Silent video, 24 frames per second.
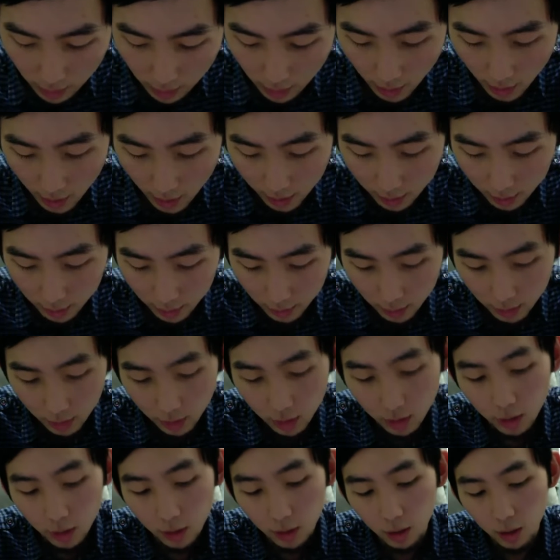And
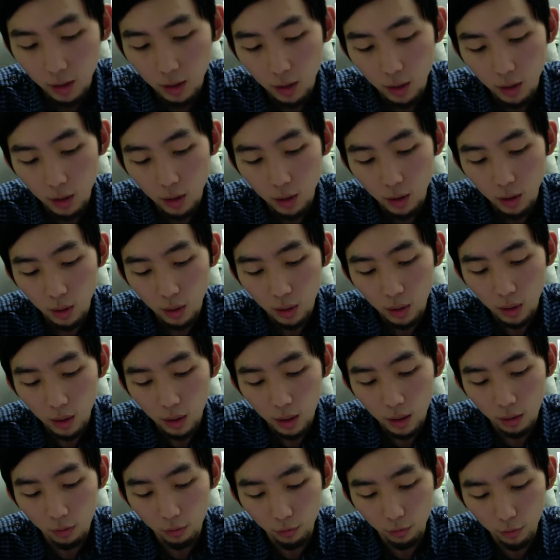
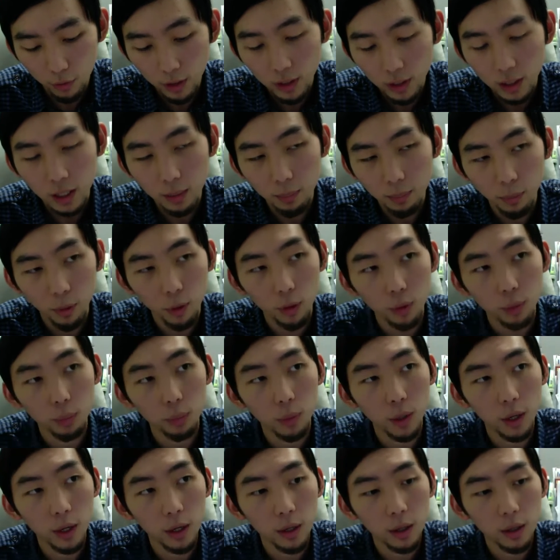a really important
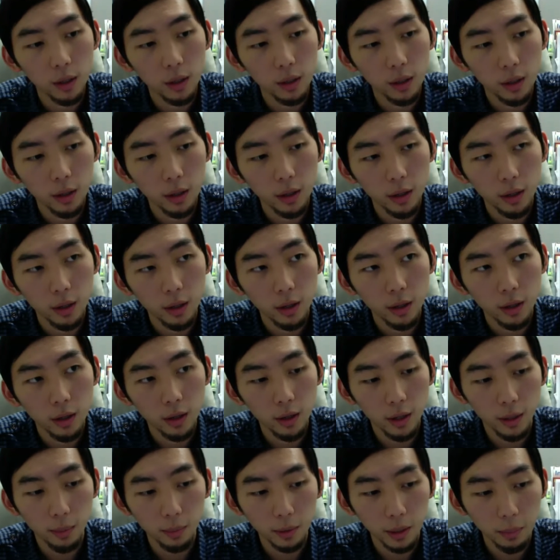one
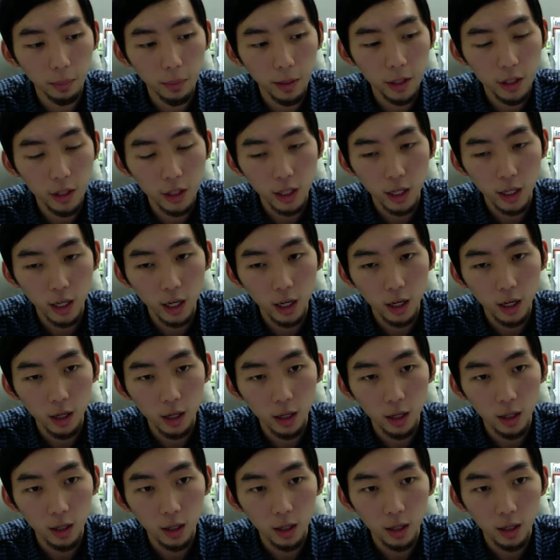that I'm going to mention here
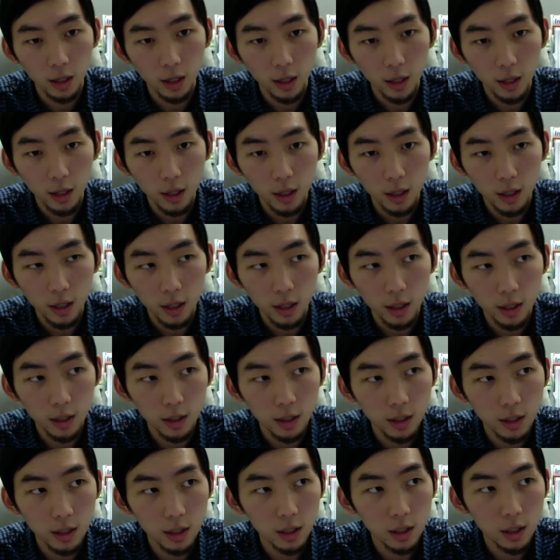
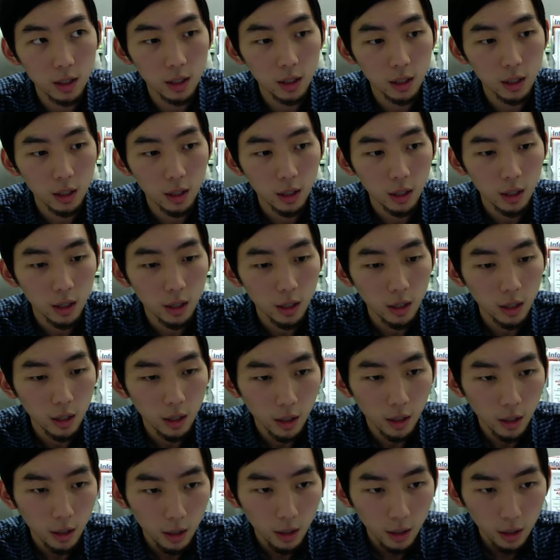is
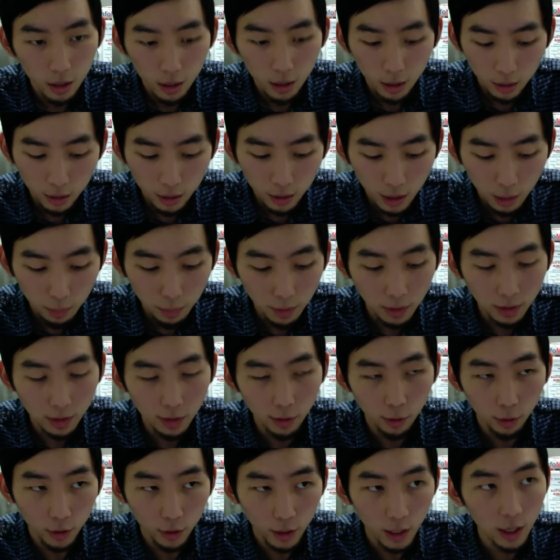keeping
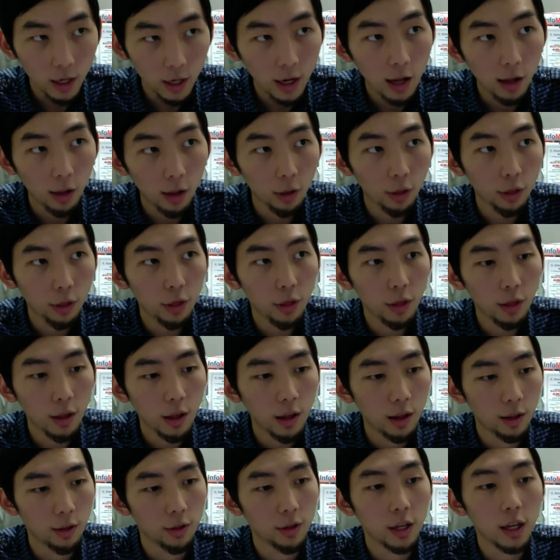your gut health
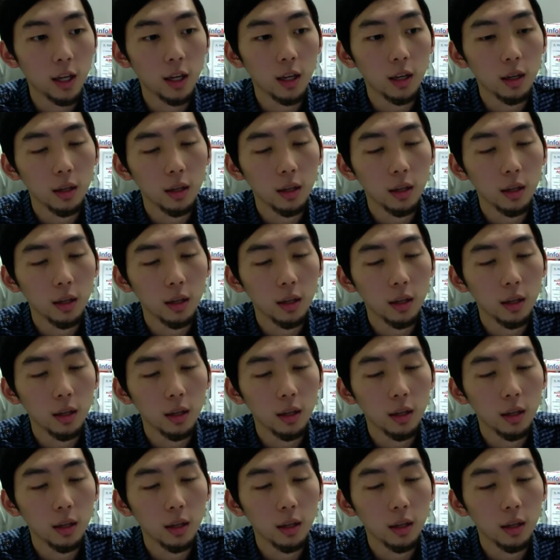healthy.